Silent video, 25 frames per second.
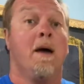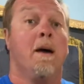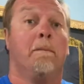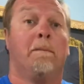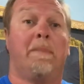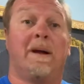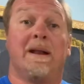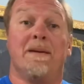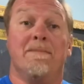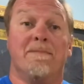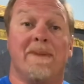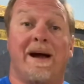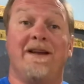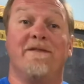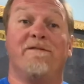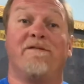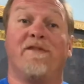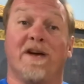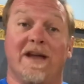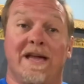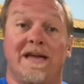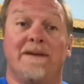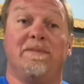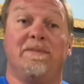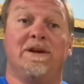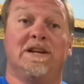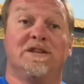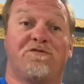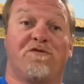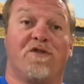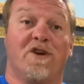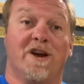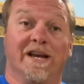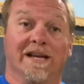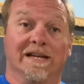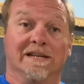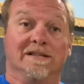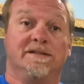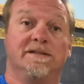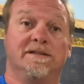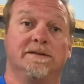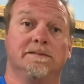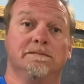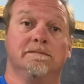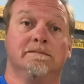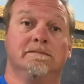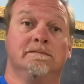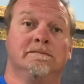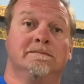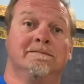but he made them for him and his friends.
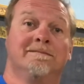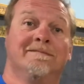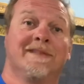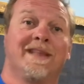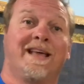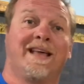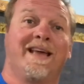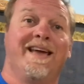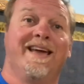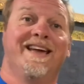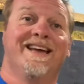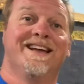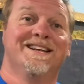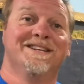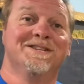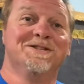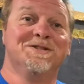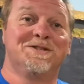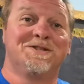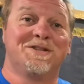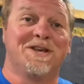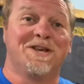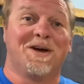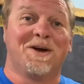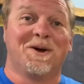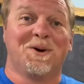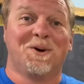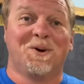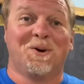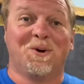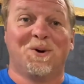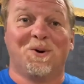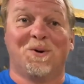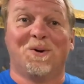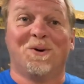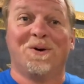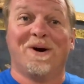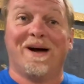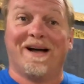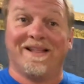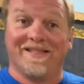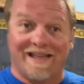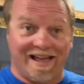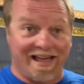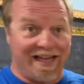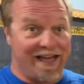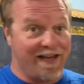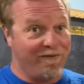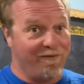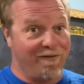And so
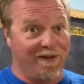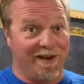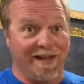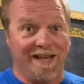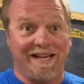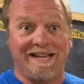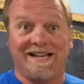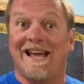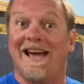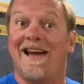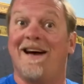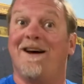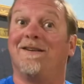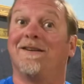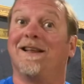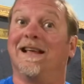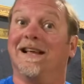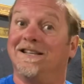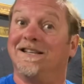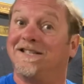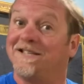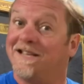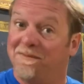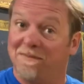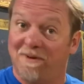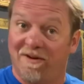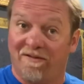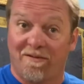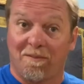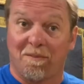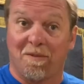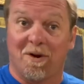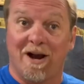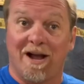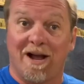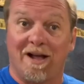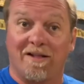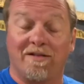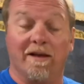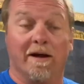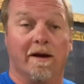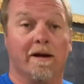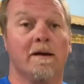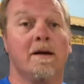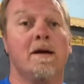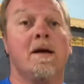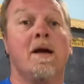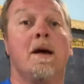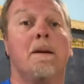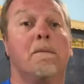they have leaked out and some of them are out there,
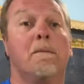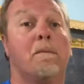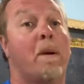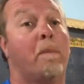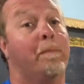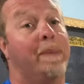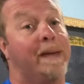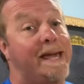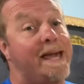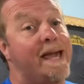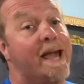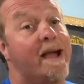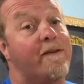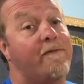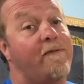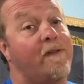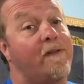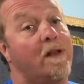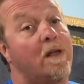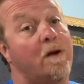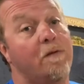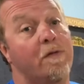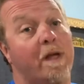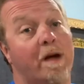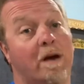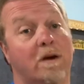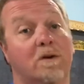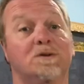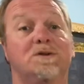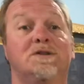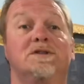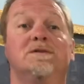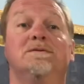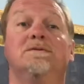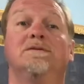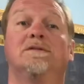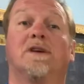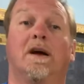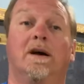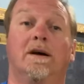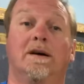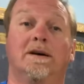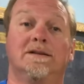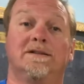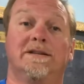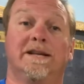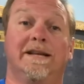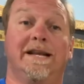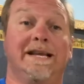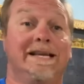but be careful on those
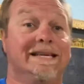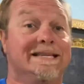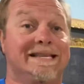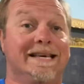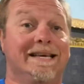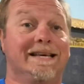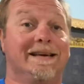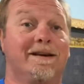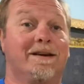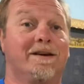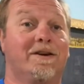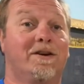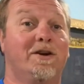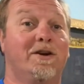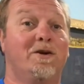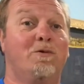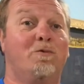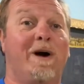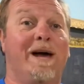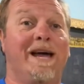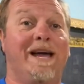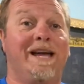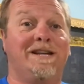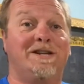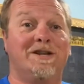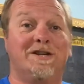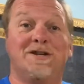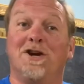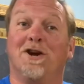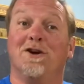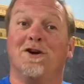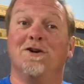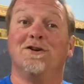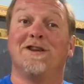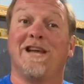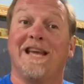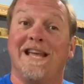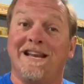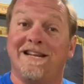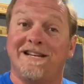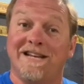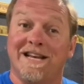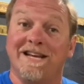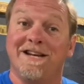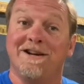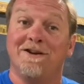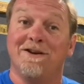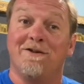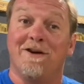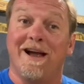because it is a good way to turn
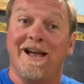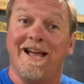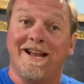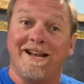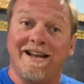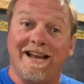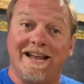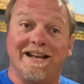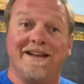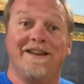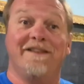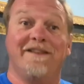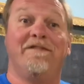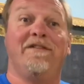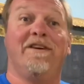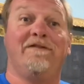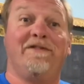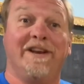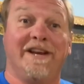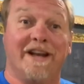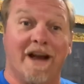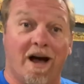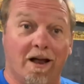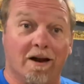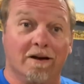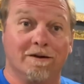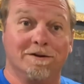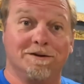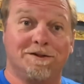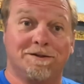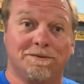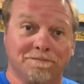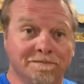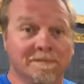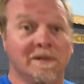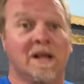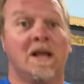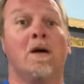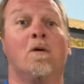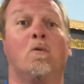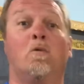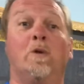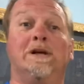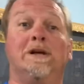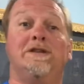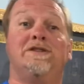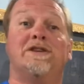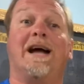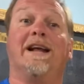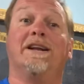10 grand into $50,
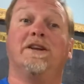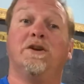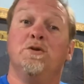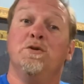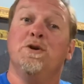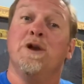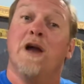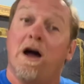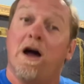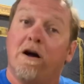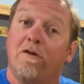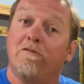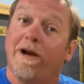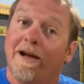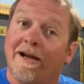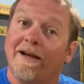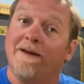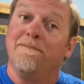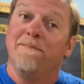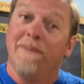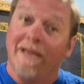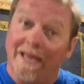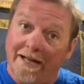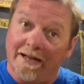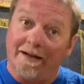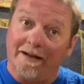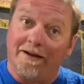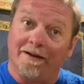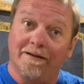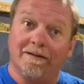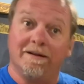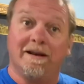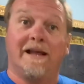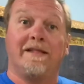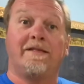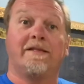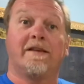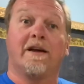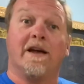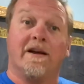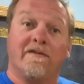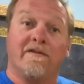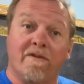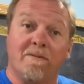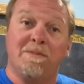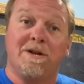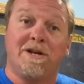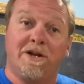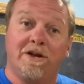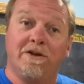which I do not recommend. Let the
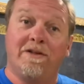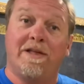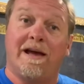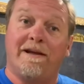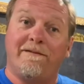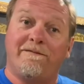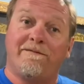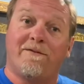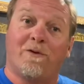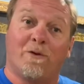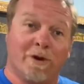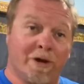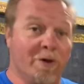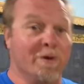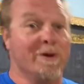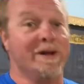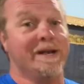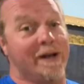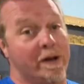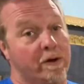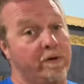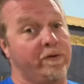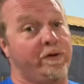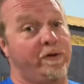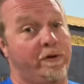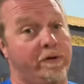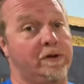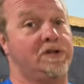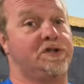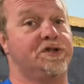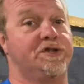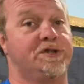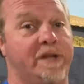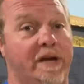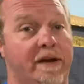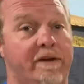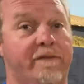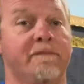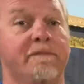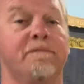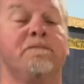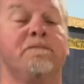government do that for you and don't do it yourself.